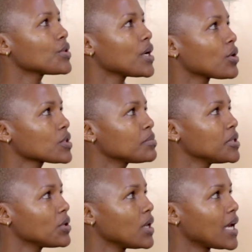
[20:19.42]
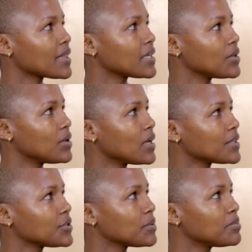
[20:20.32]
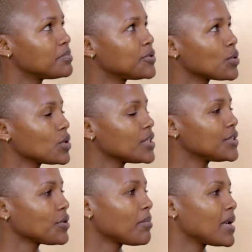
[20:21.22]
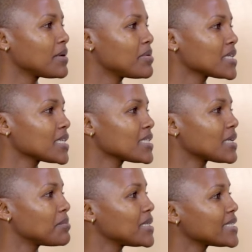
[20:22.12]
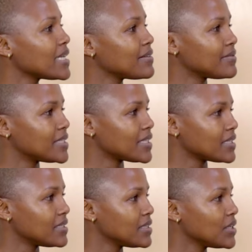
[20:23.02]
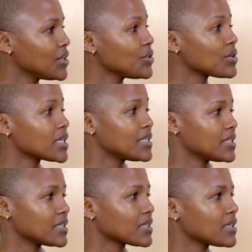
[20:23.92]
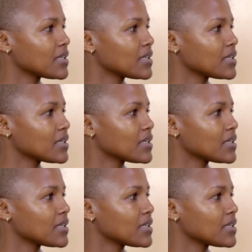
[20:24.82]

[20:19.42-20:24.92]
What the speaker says: to the hospital and you're told your blood pressure is a bit elevated, you're at risk.